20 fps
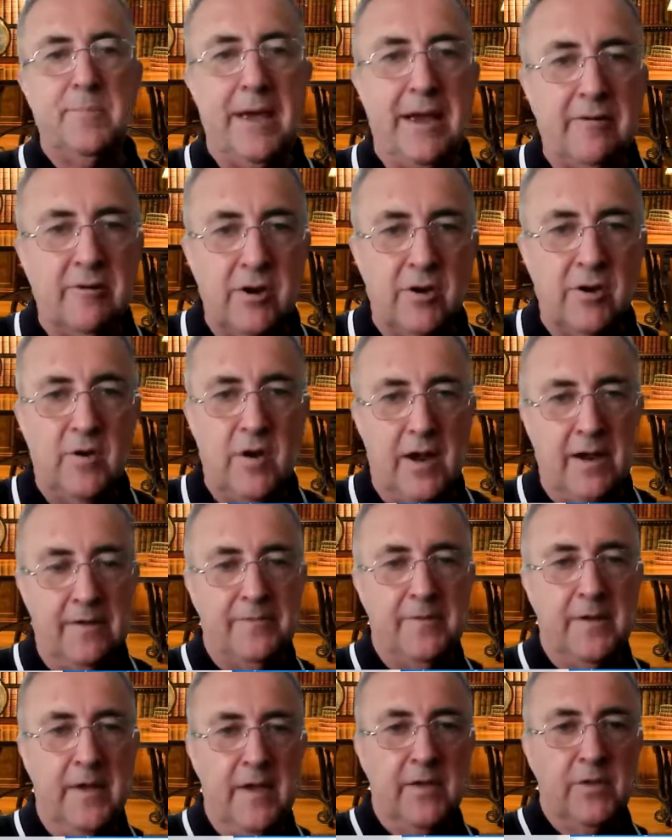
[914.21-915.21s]
paragraph
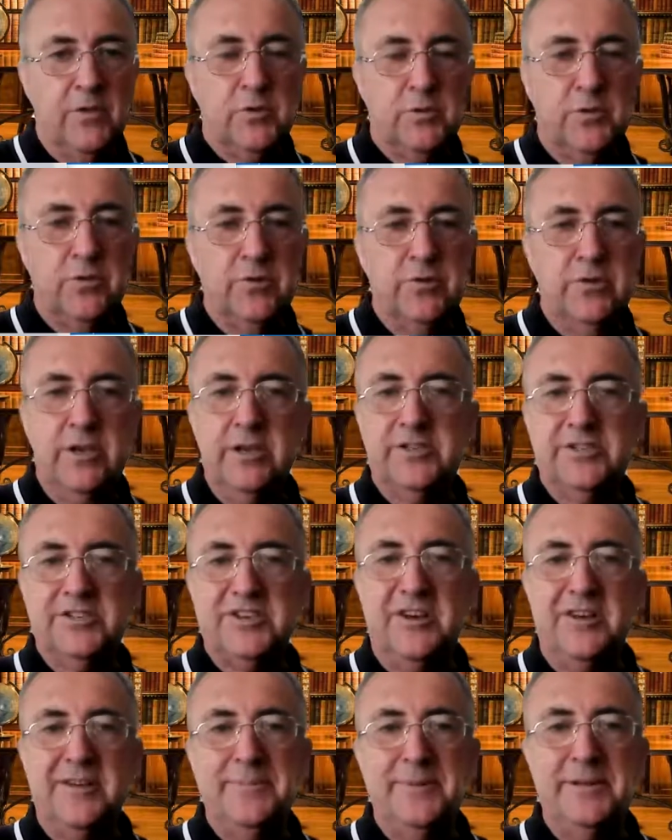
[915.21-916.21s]
through the
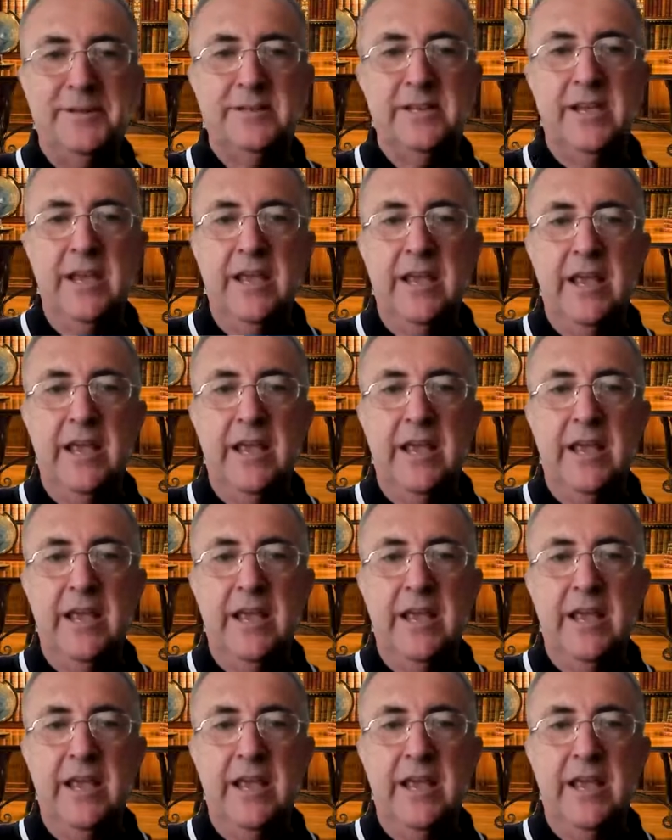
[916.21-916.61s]
assignment.